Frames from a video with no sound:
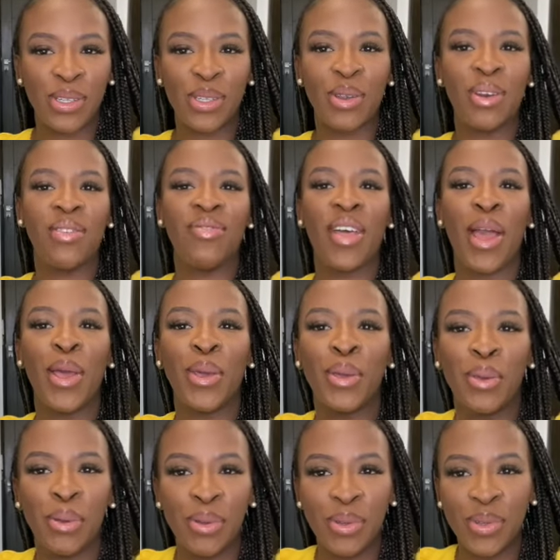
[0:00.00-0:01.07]
who love their
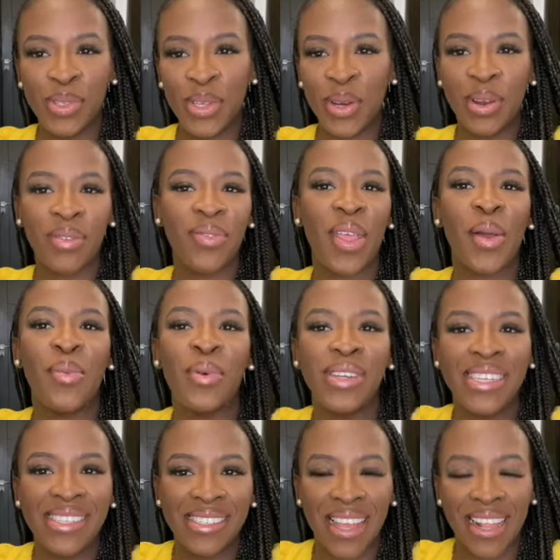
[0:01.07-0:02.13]
ouds, who love their woody
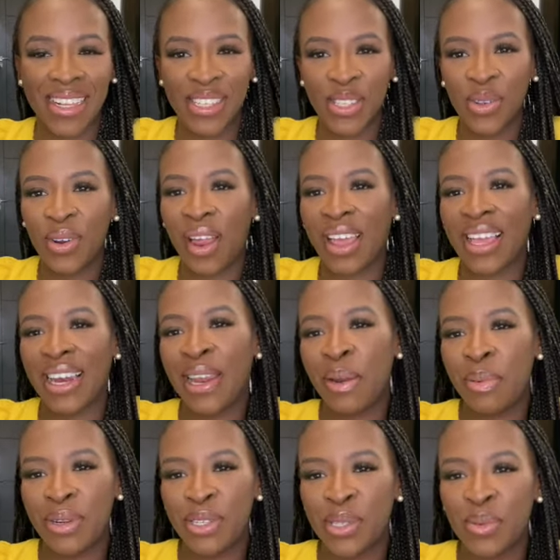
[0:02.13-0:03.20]
scents, who like a little bit
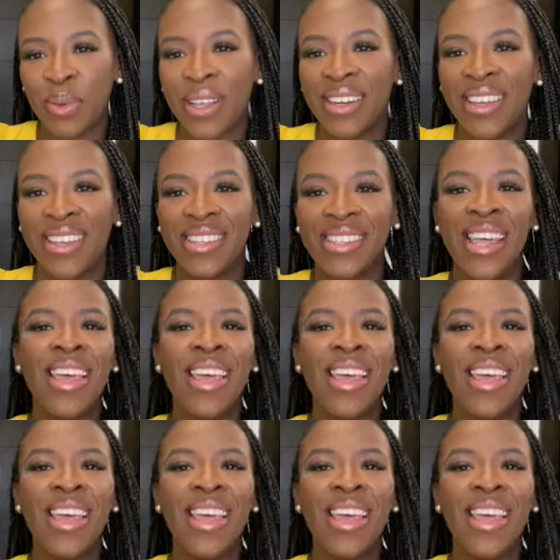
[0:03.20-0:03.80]
of sweetness,